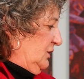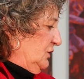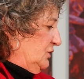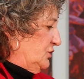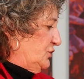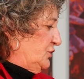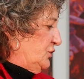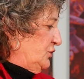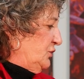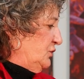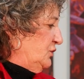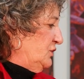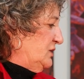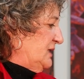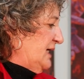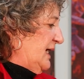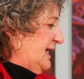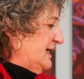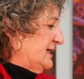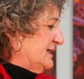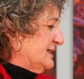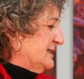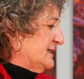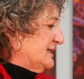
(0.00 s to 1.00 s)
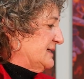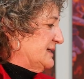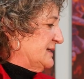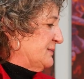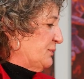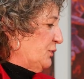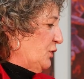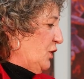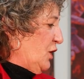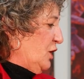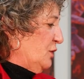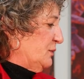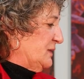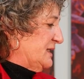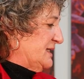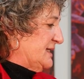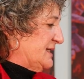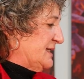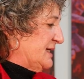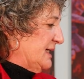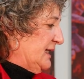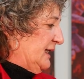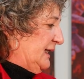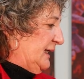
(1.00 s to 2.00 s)
True to Aslan's
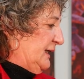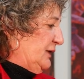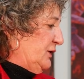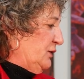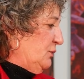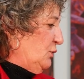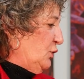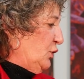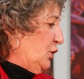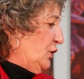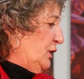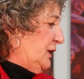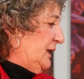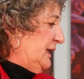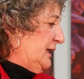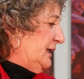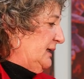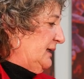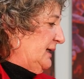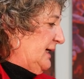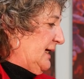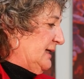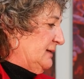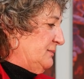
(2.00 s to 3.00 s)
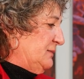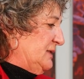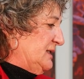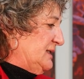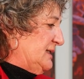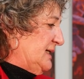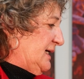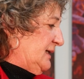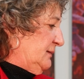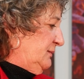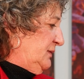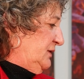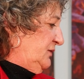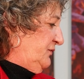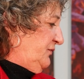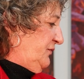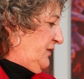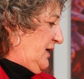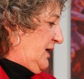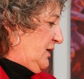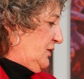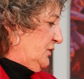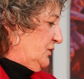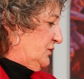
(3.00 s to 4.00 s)
promise, in the morning, Edmund had been
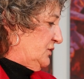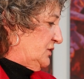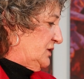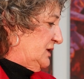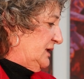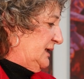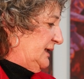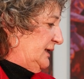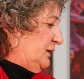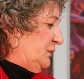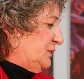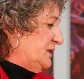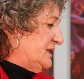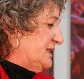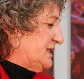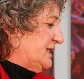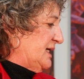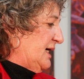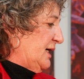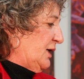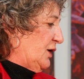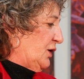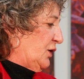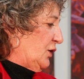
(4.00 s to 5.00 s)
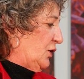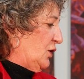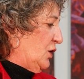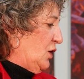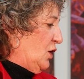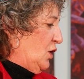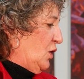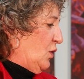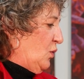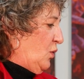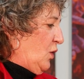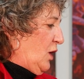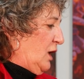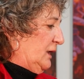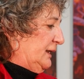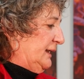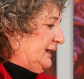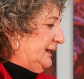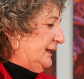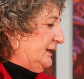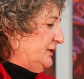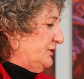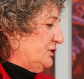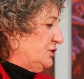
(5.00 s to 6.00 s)
found. He was there,
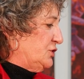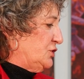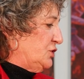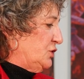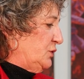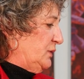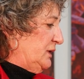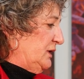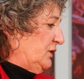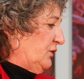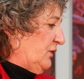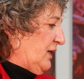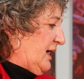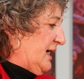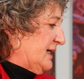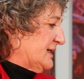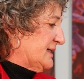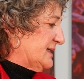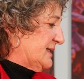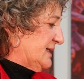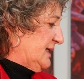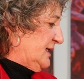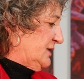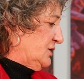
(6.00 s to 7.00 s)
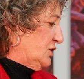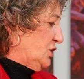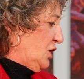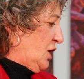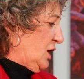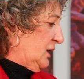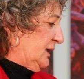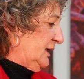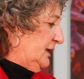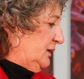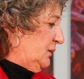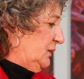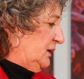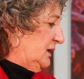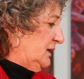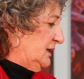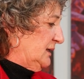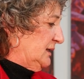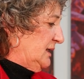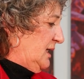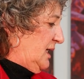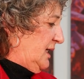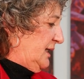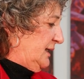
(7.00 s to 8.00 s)
walking in the dewy grass and talking with
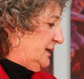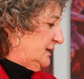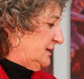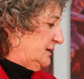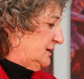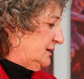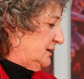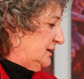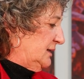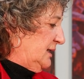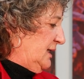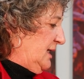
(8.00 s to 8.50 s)
the lion.